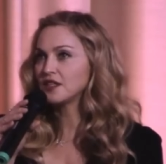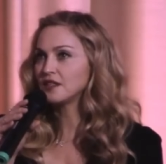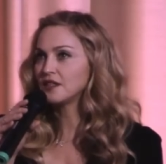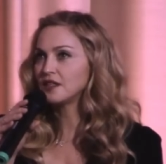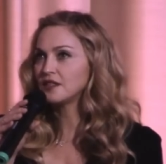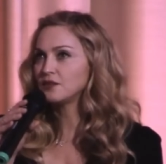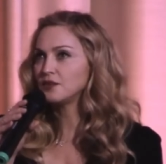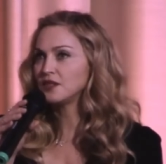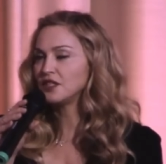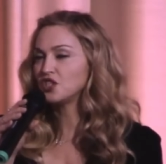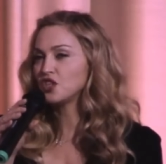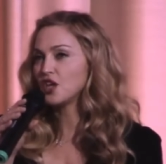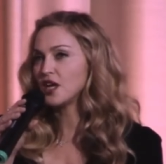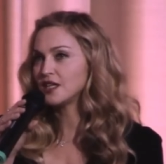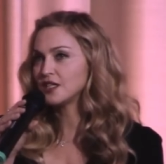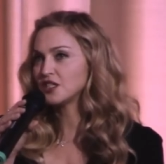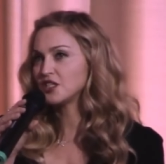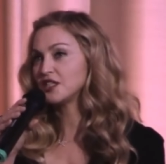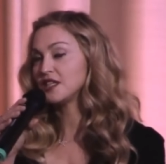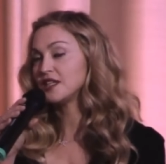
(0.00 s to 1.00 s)
and then we
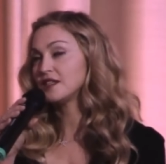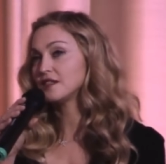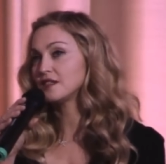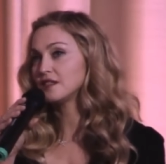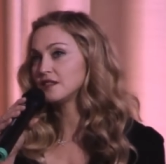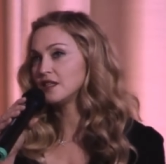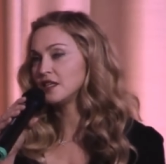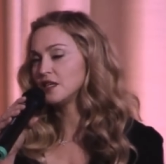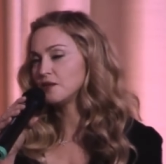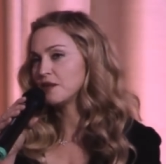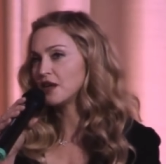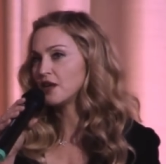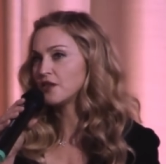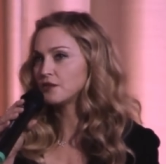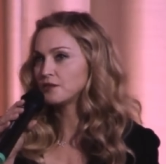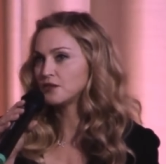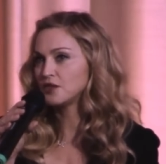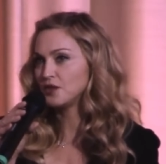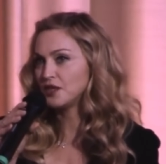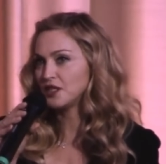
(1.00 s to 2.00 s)
change scenes and email
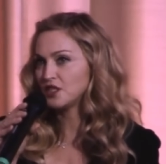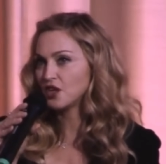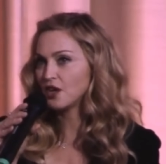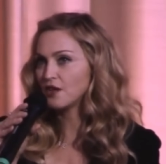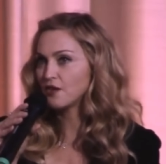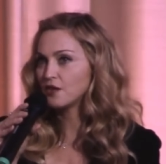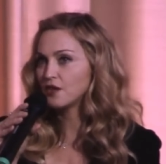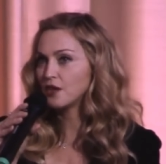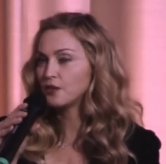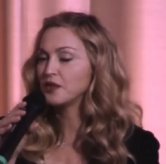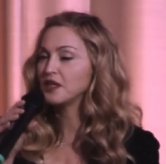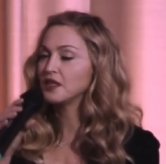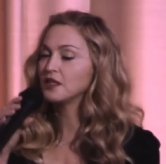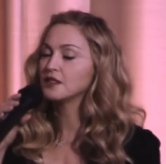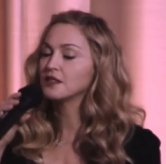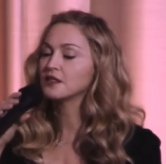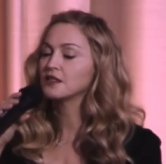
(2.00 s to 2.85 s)
them to each other. Then we